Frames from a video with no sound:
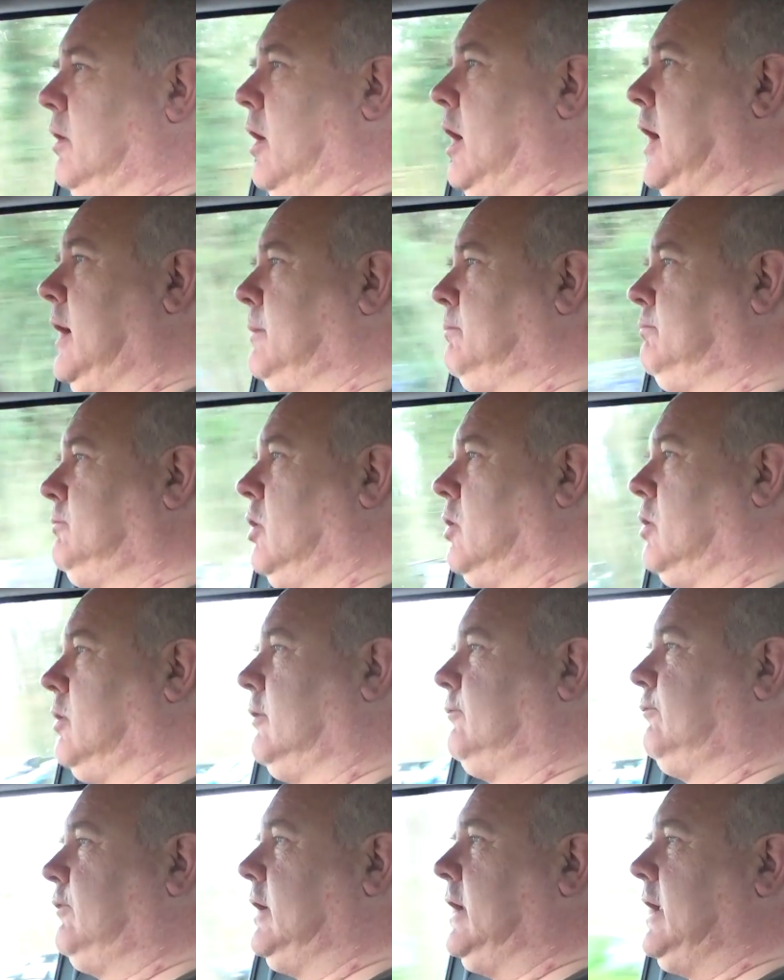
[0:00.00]
I'm not
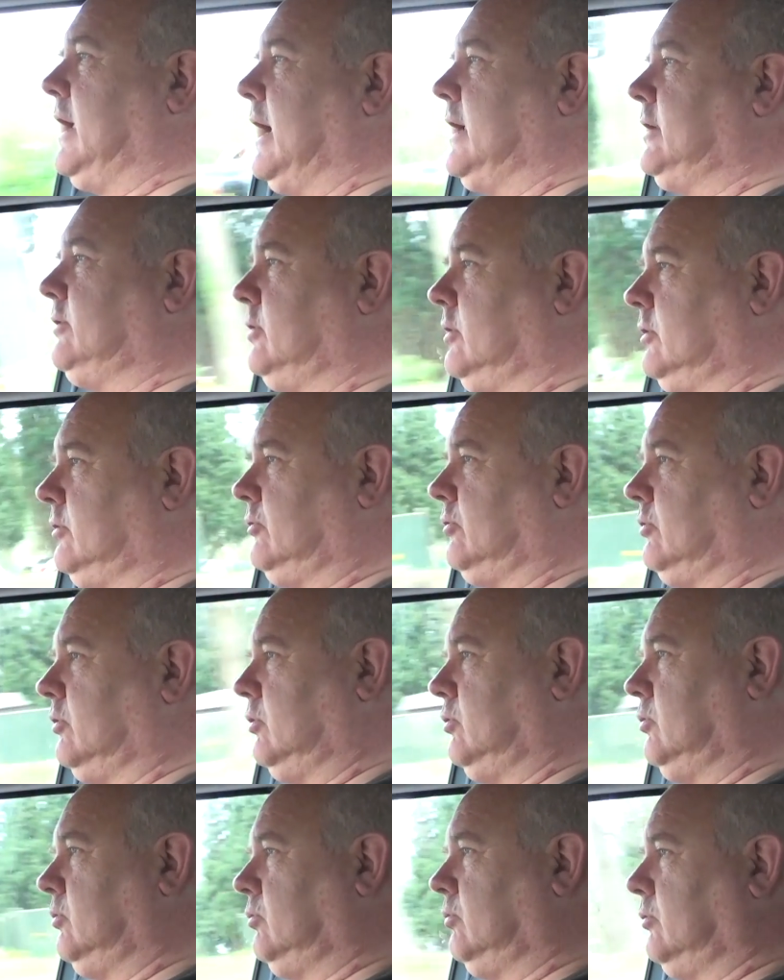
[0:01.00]
affiliated
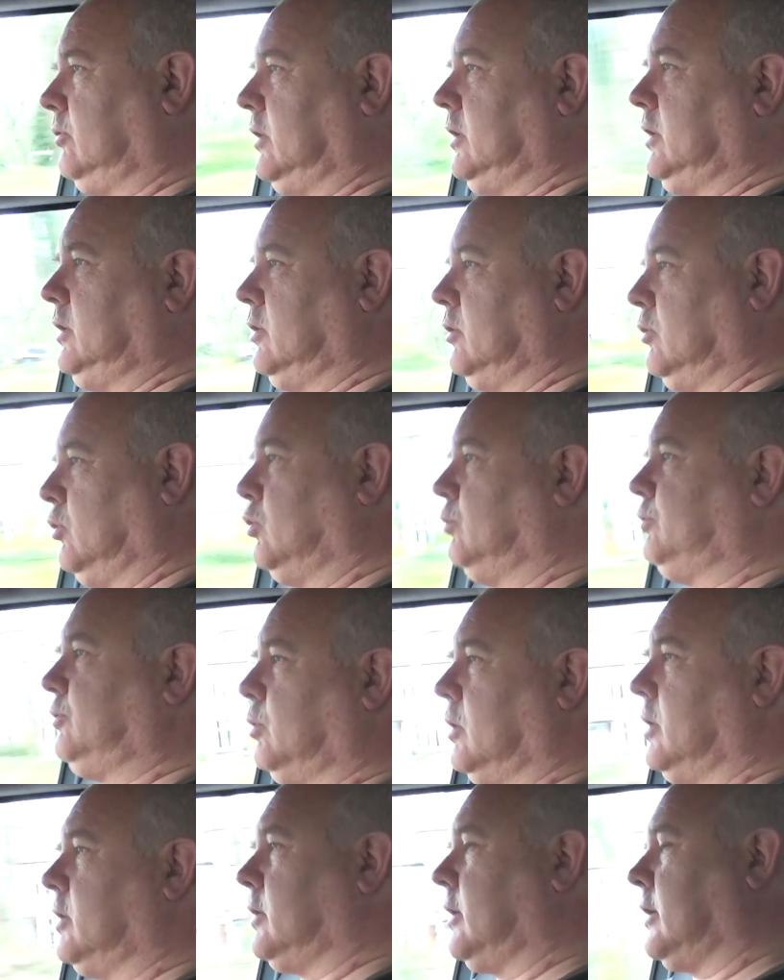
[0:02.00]
to the
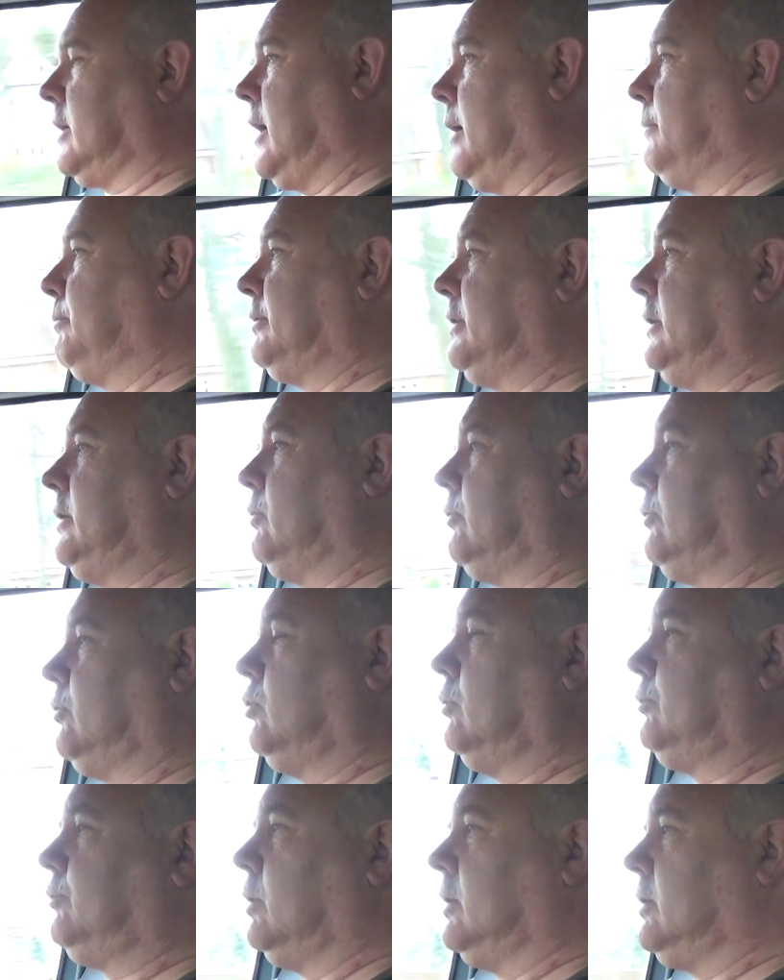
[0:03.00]
Hauptwerk company or
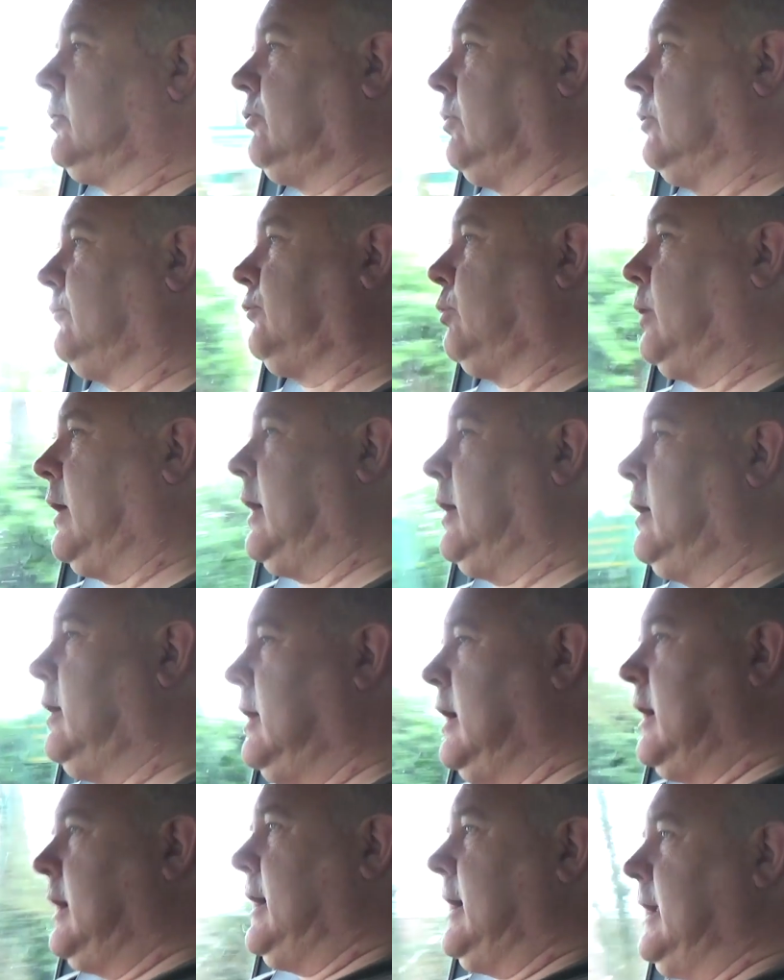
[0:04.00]
Hauptwerk software
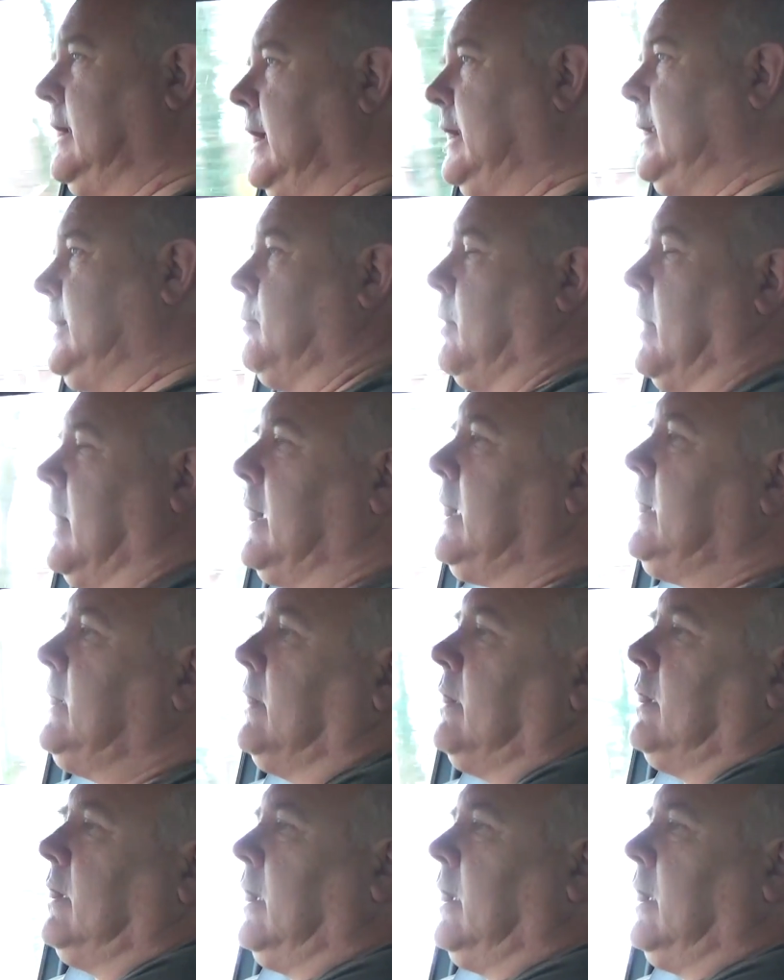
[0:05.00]
in any way.